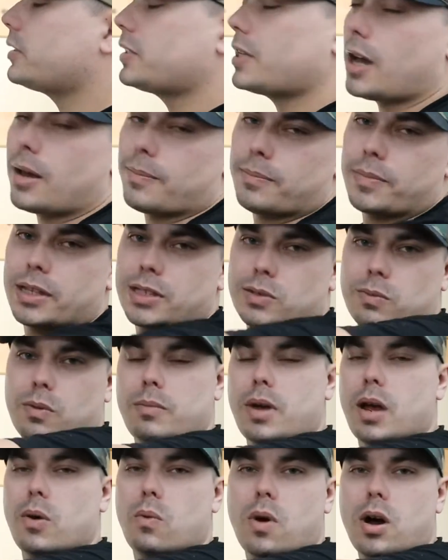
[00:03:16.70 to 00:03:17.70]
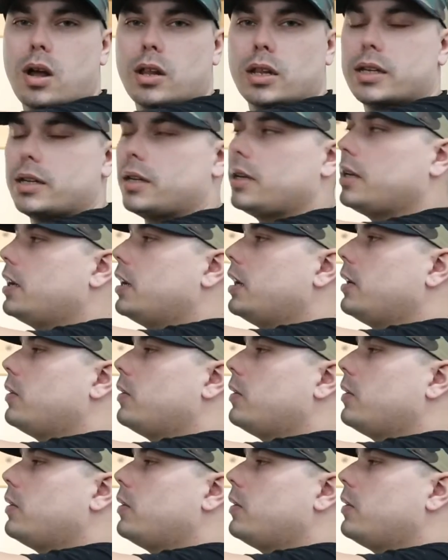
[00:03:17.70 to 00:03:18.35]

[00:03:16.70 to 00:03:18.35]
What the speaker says: on the top. That's where my wallet